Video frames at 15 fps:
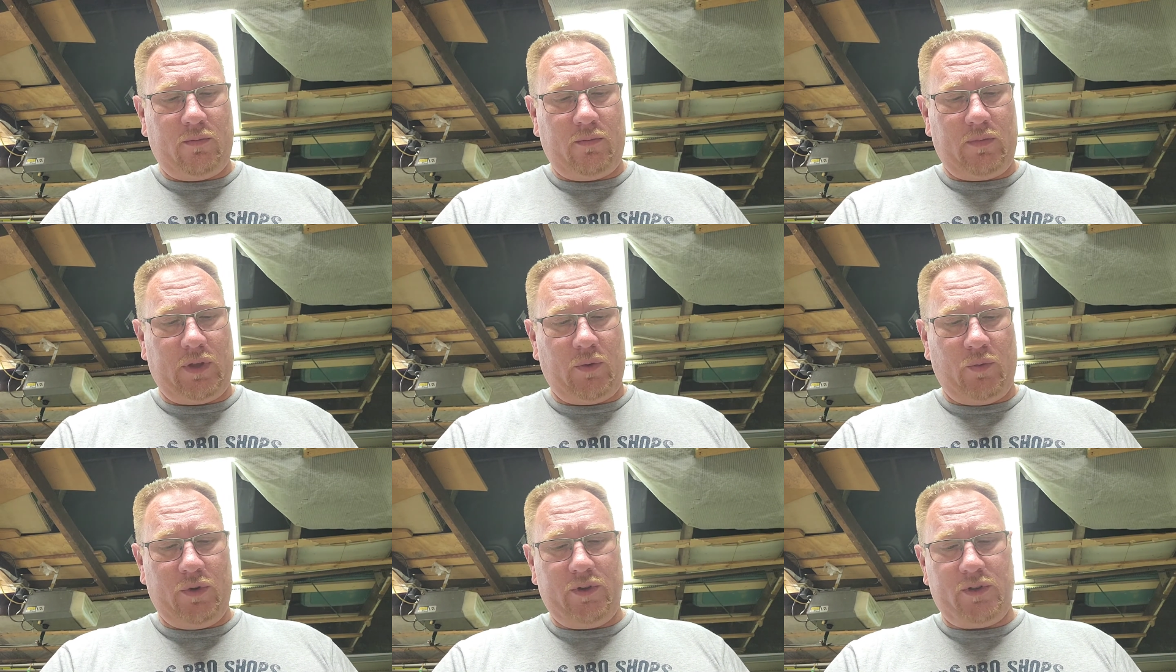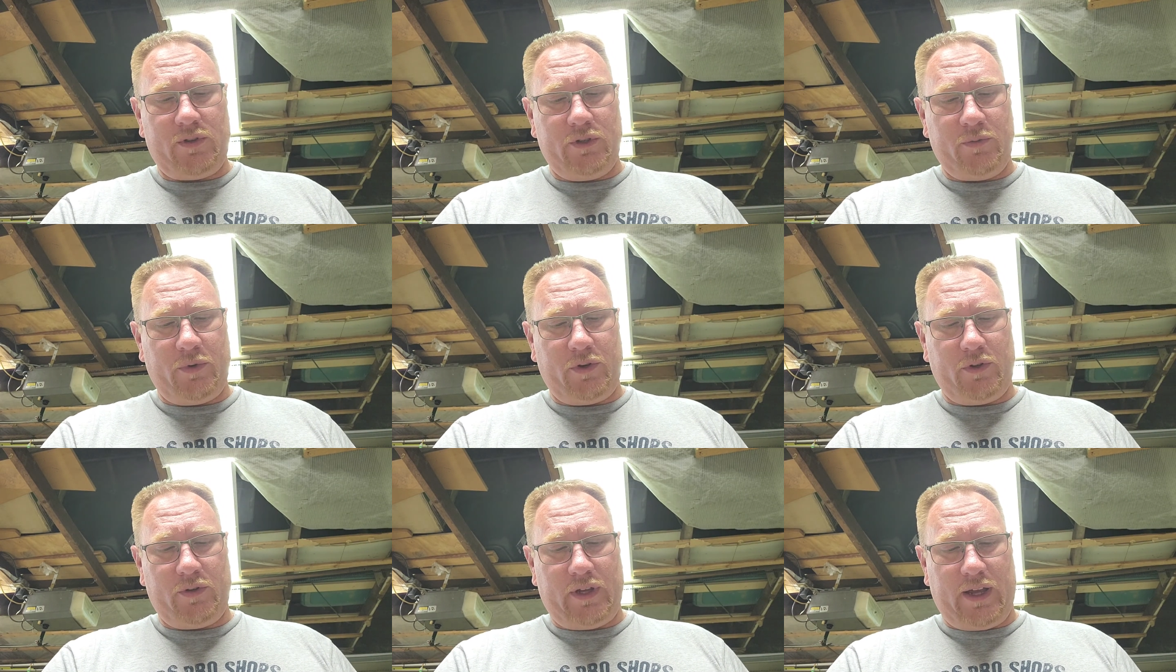that wouldn't super
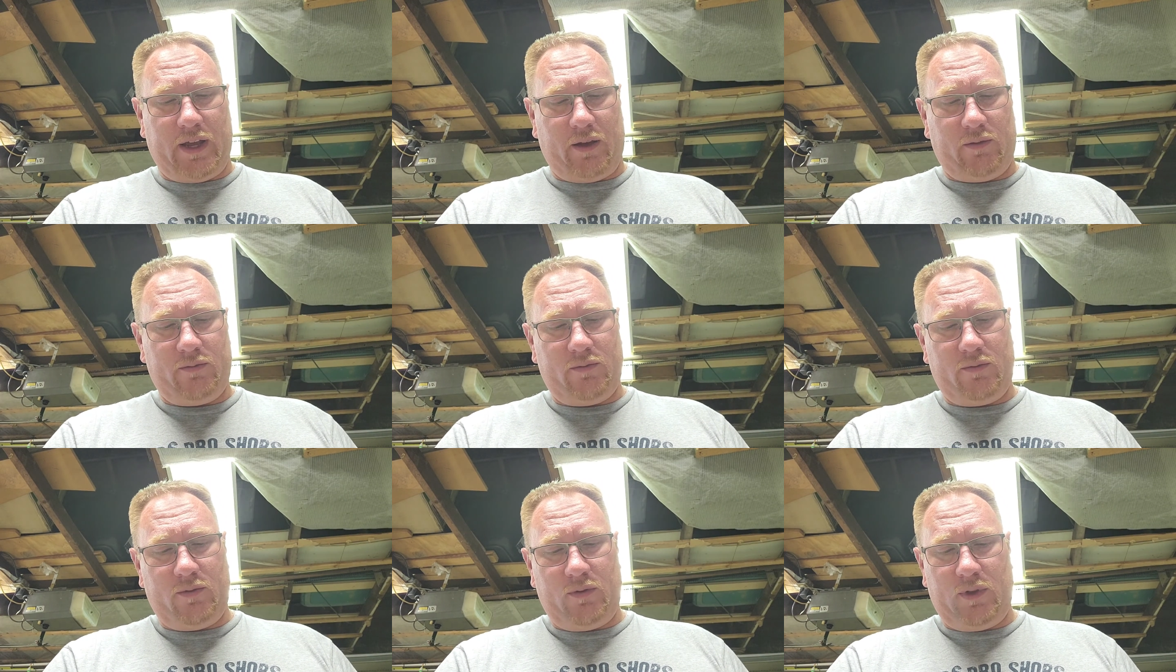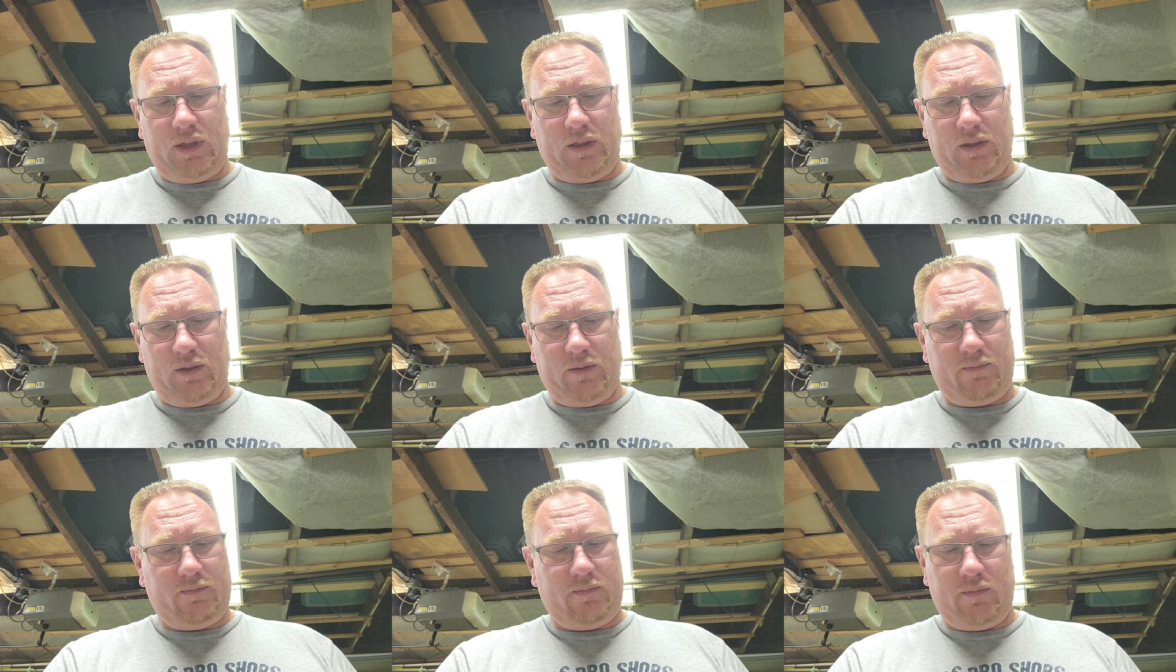glue down, and
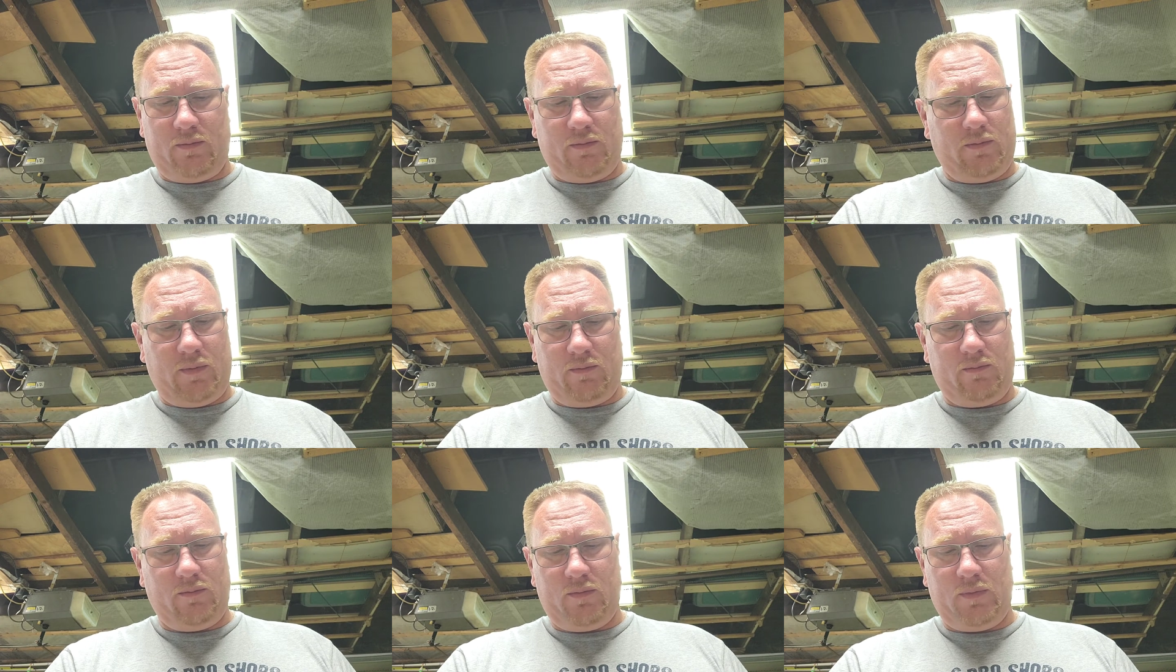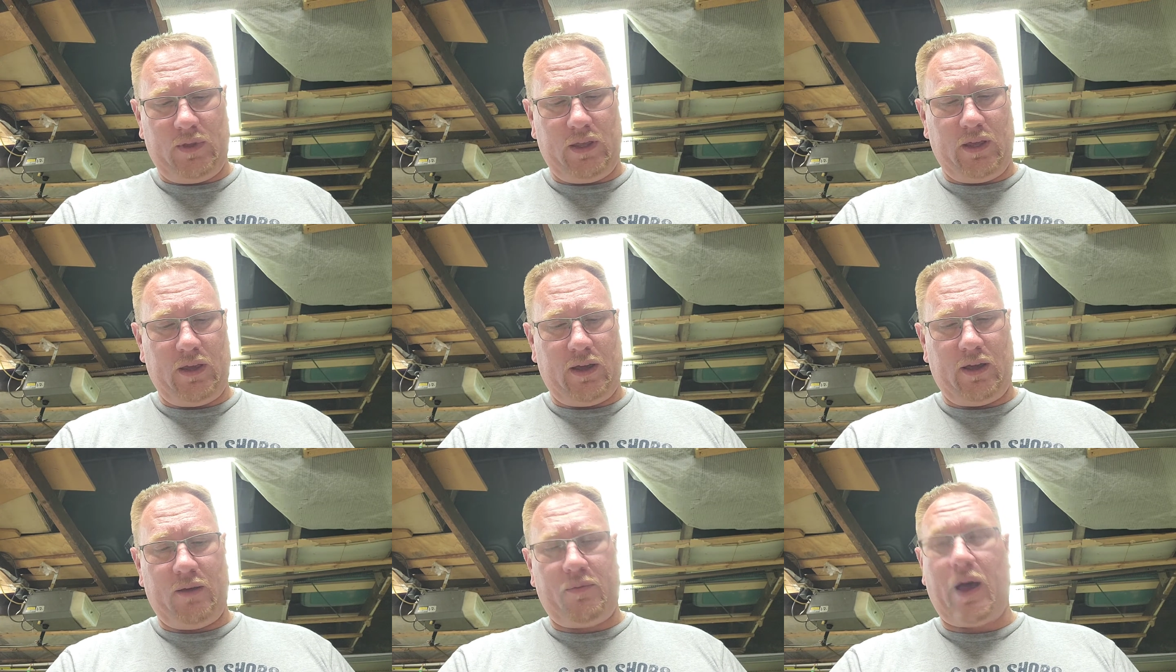the
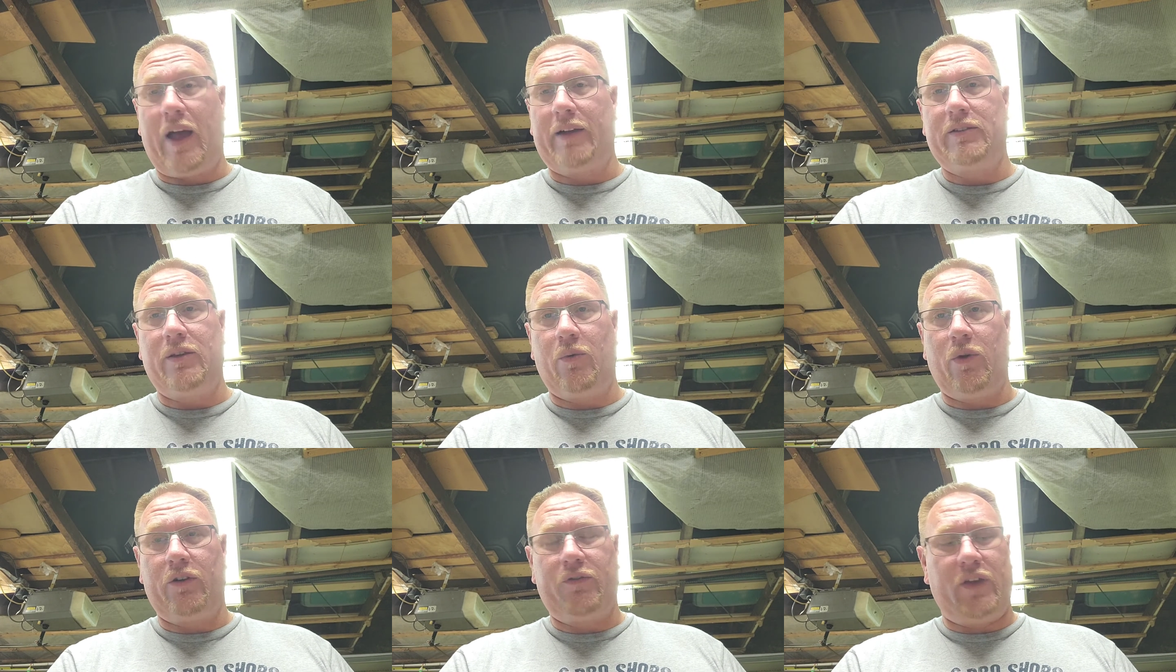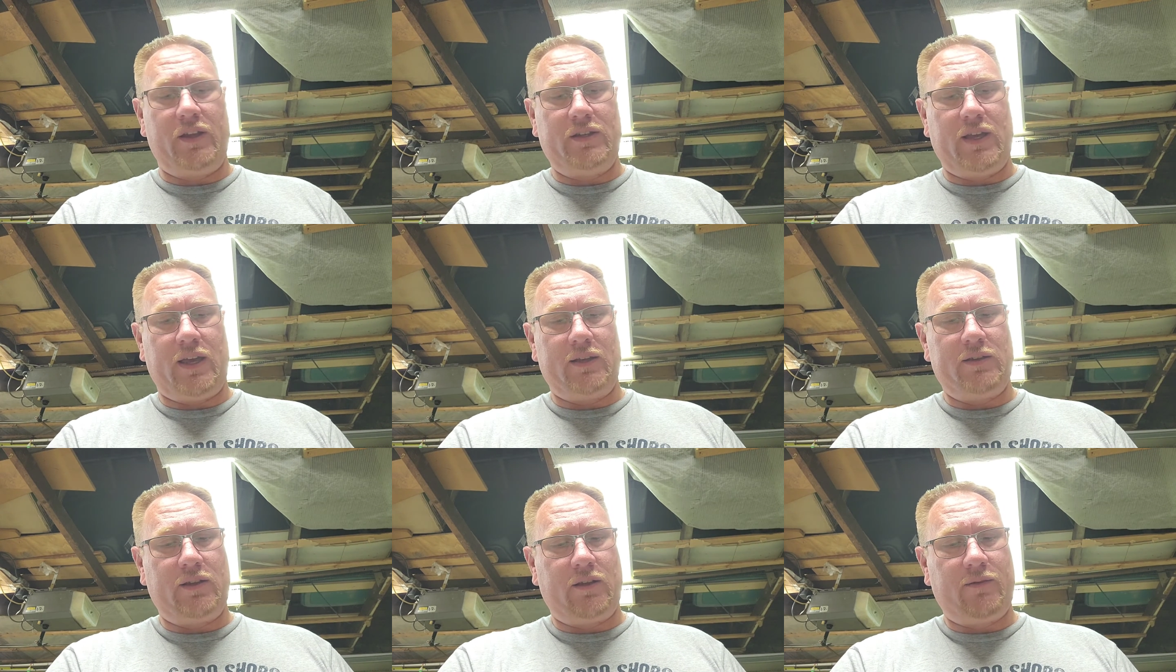epoxy worked
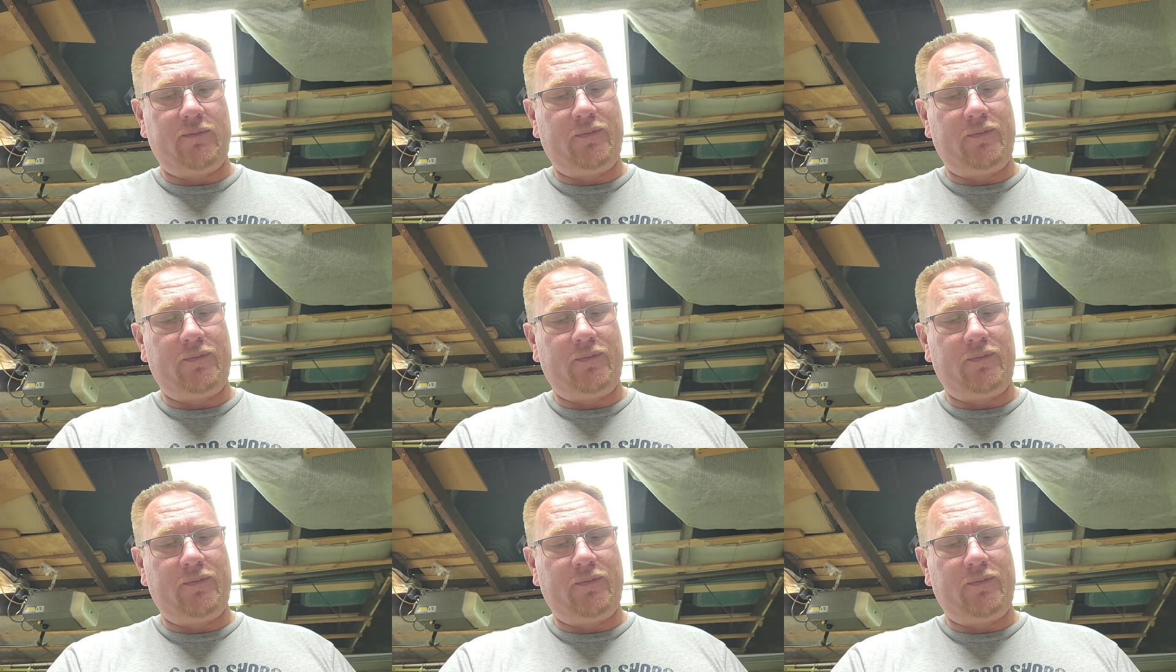fantastic.